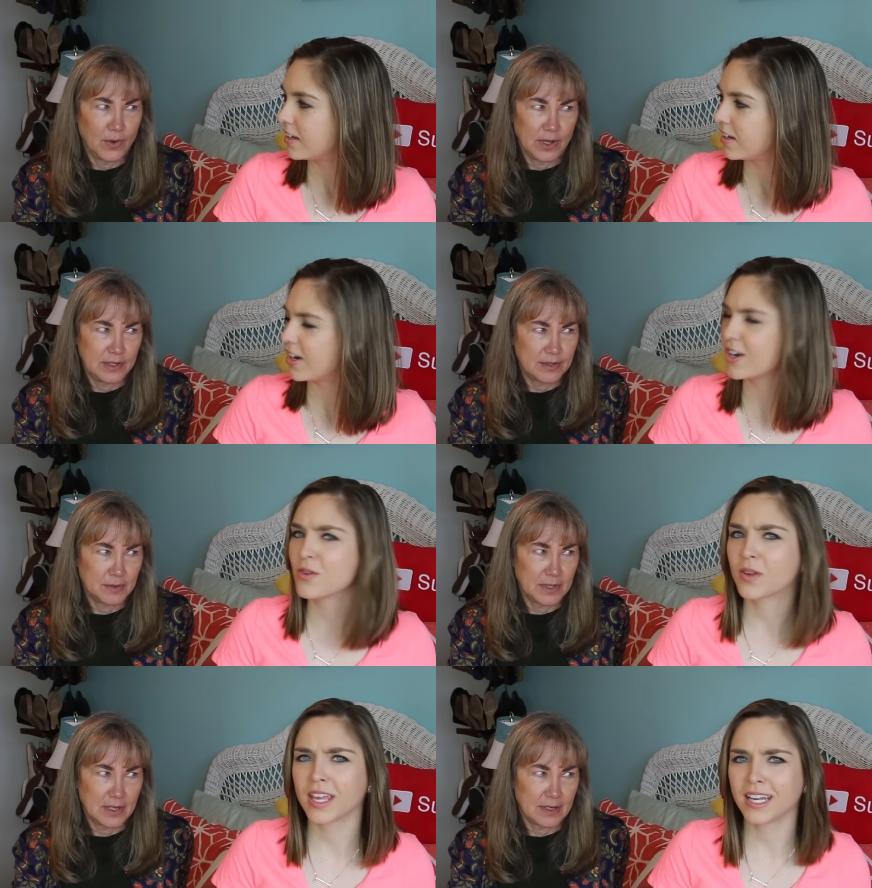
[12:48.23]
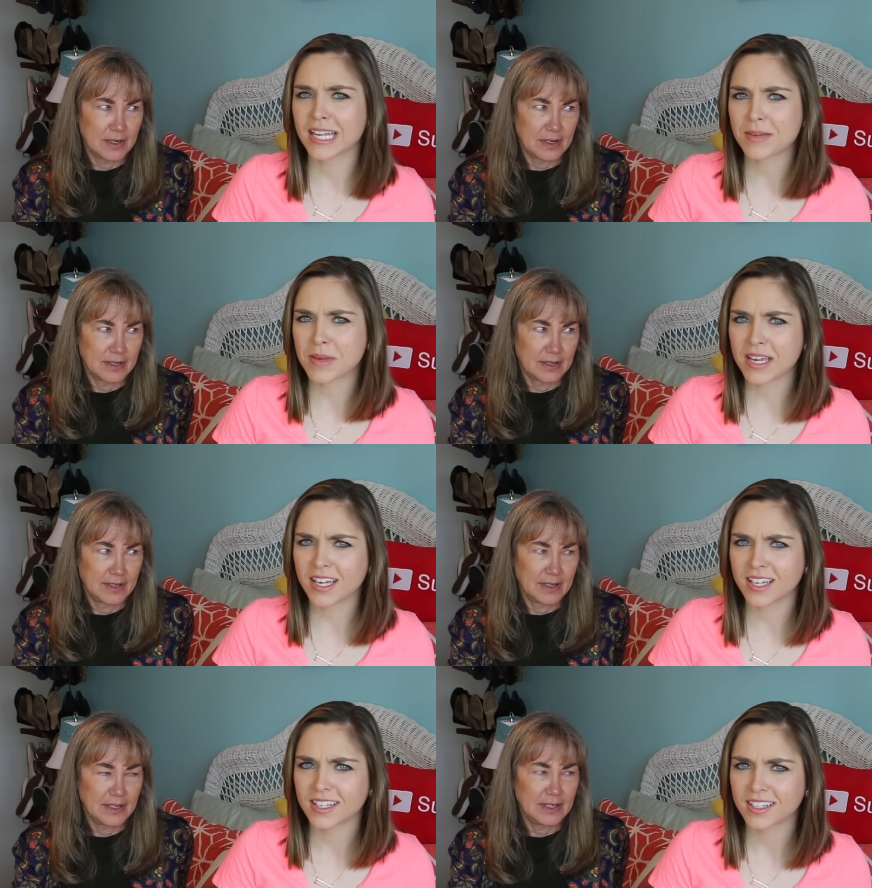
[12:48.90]
Speaker 1: boy.
Speaker 2: Are you kidding
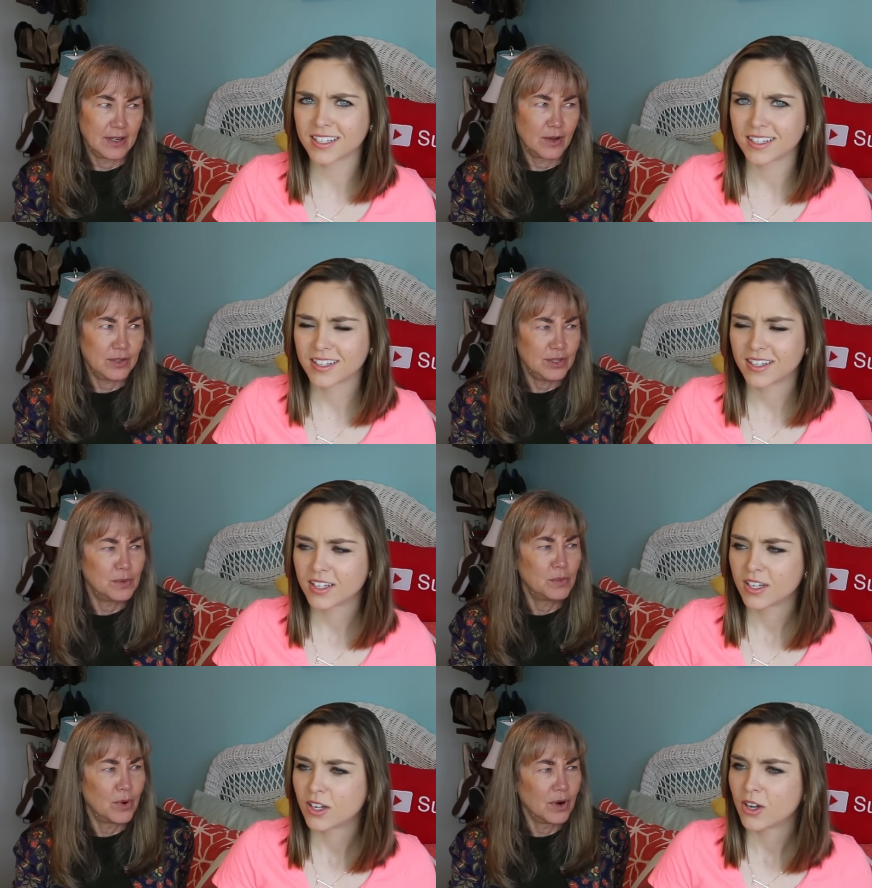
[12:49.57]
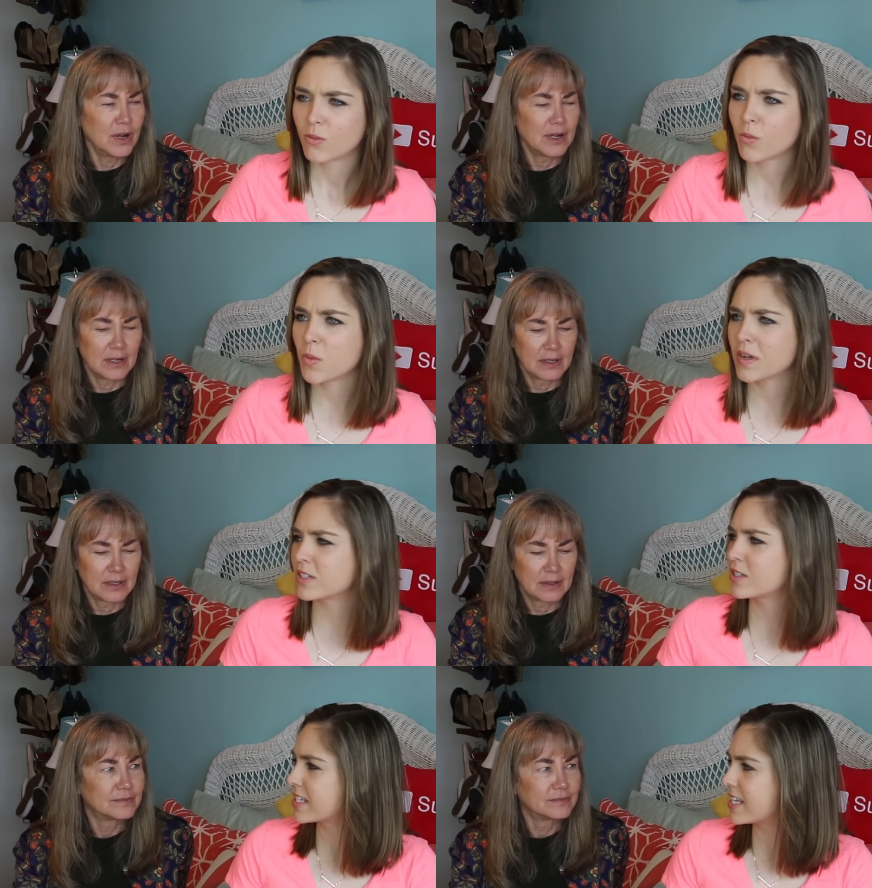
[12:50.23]
me? Oh,
Speaker 1: you were?
Speaker 2: We
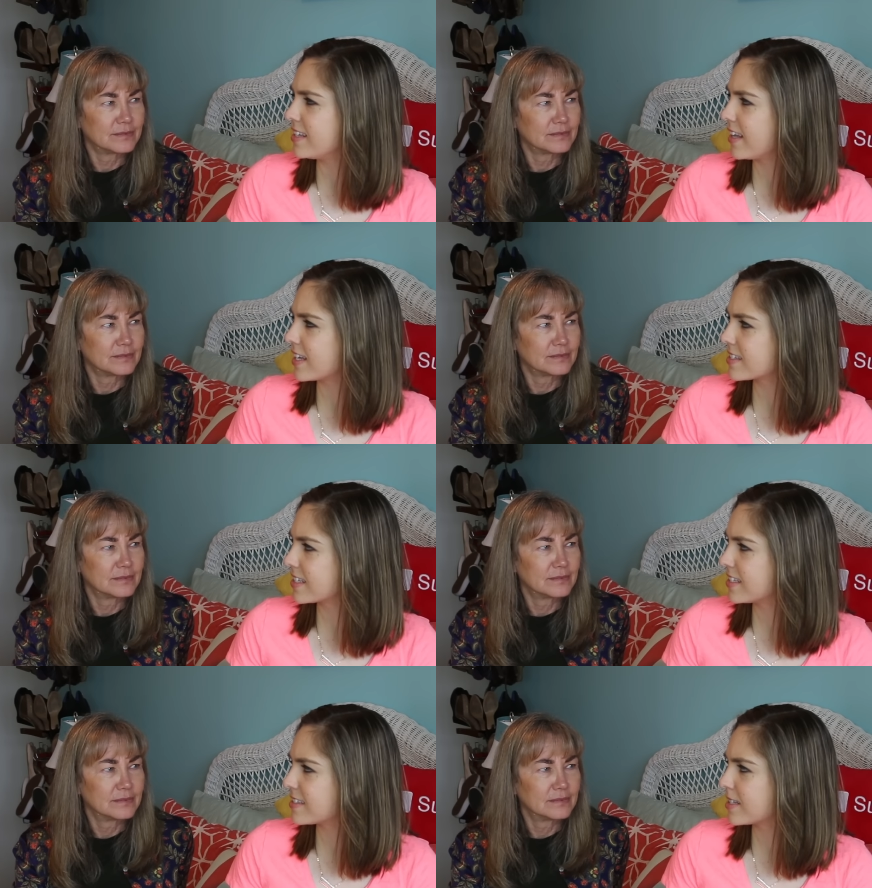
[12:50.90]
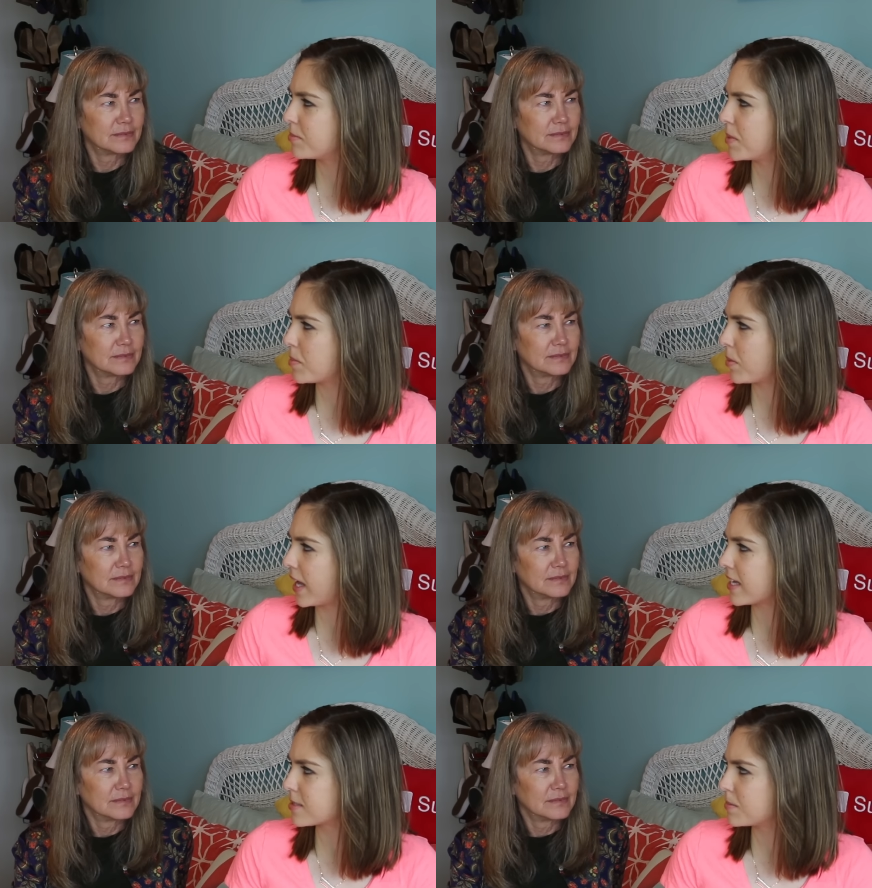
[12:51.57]
went to ski lessons and
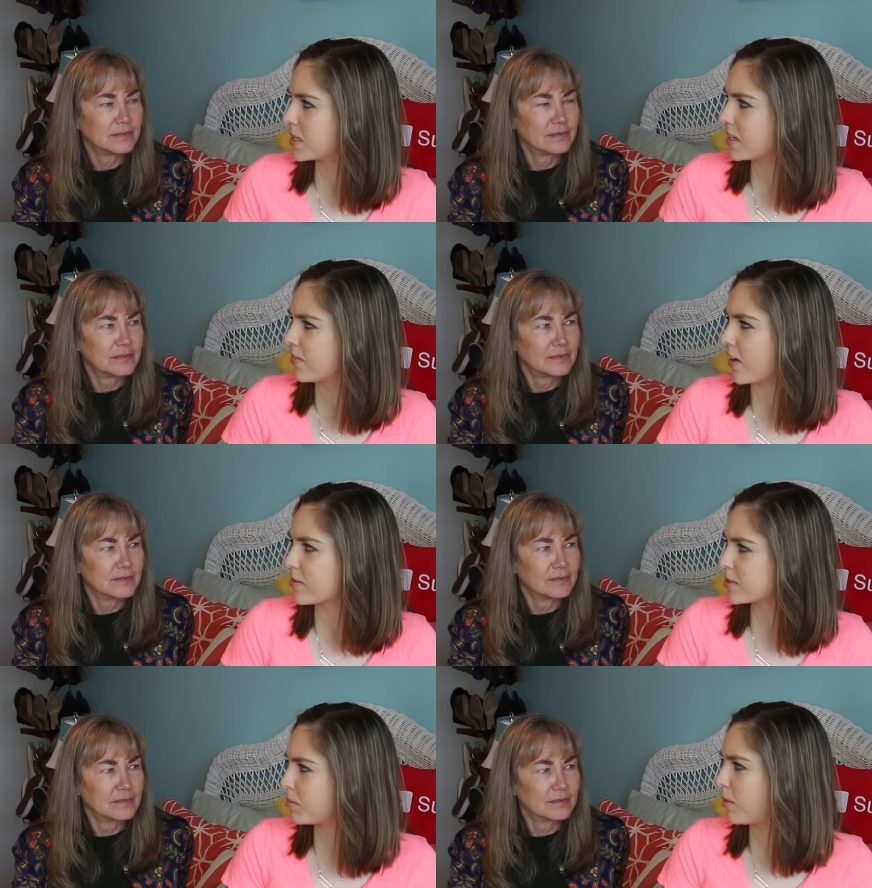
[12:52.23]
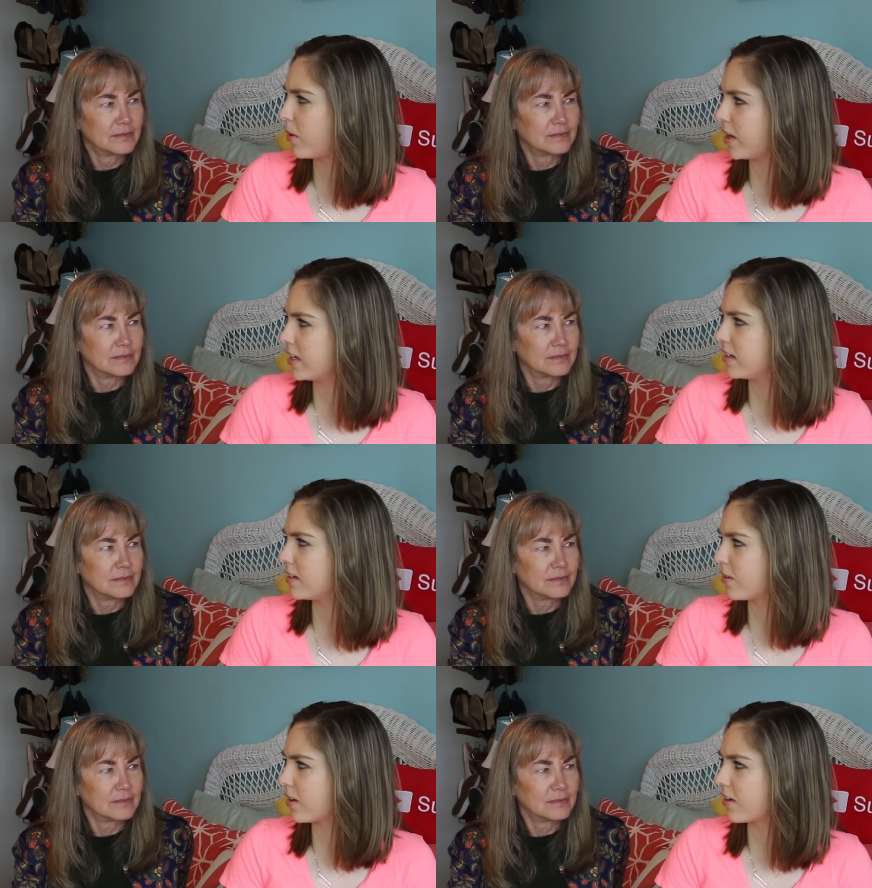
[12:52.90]
people asked me if I was a
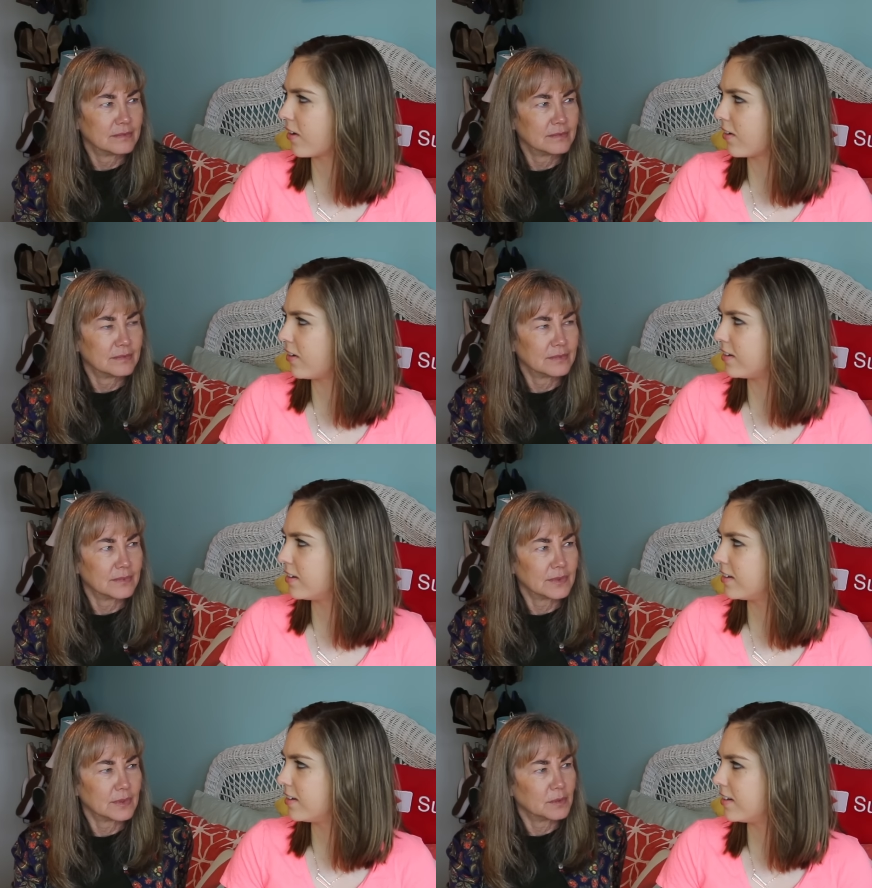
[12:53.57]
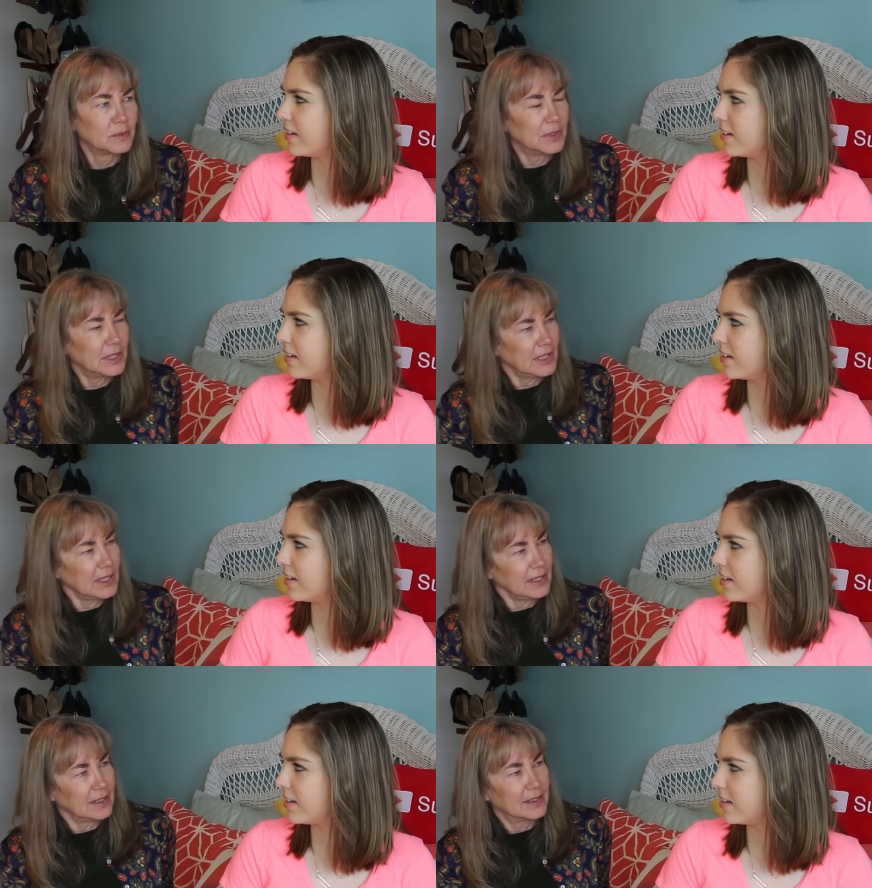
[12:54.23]
boy or a girl.
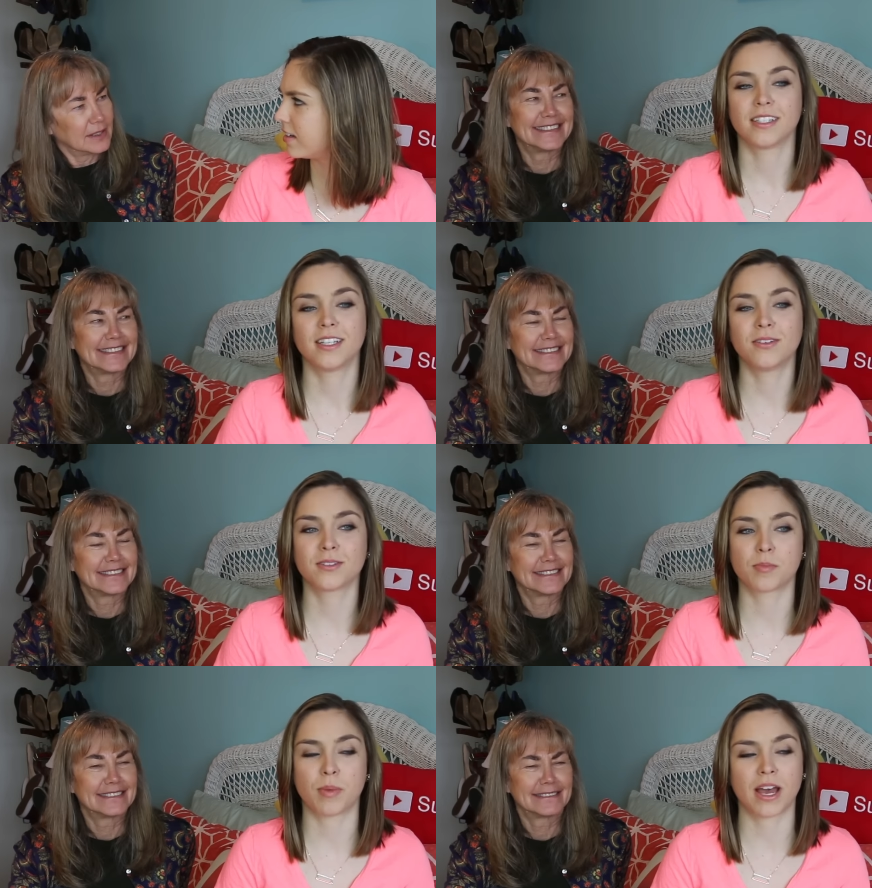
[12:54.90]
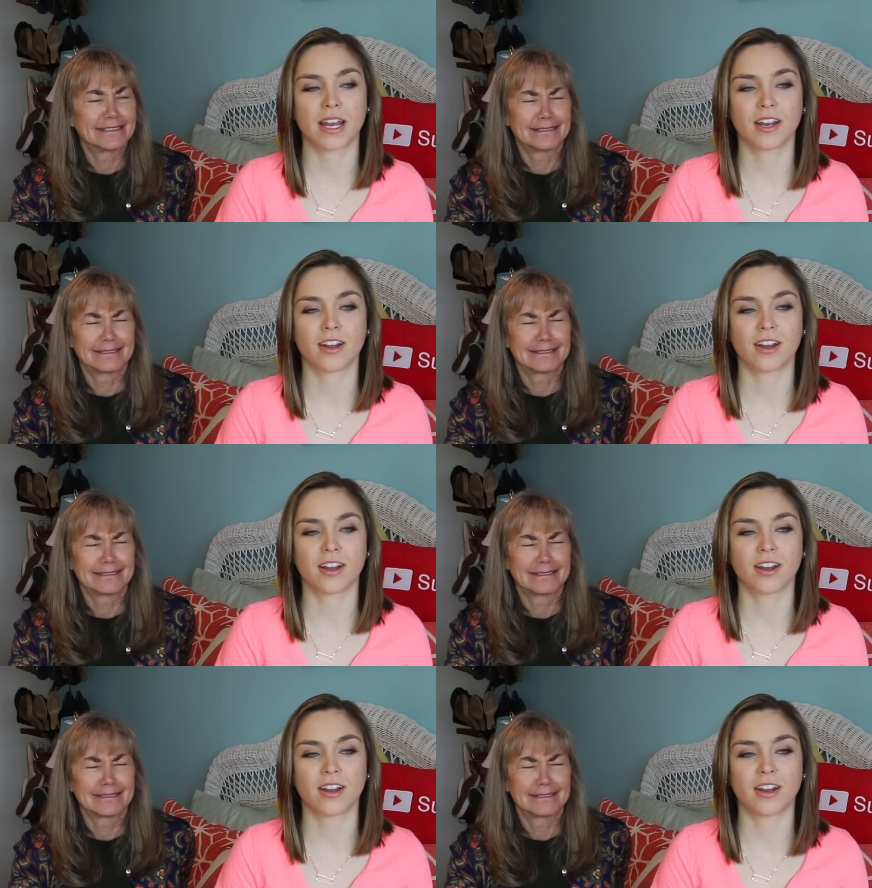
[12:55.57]
Speaker 1: Really?
Speaker 2: It was a bad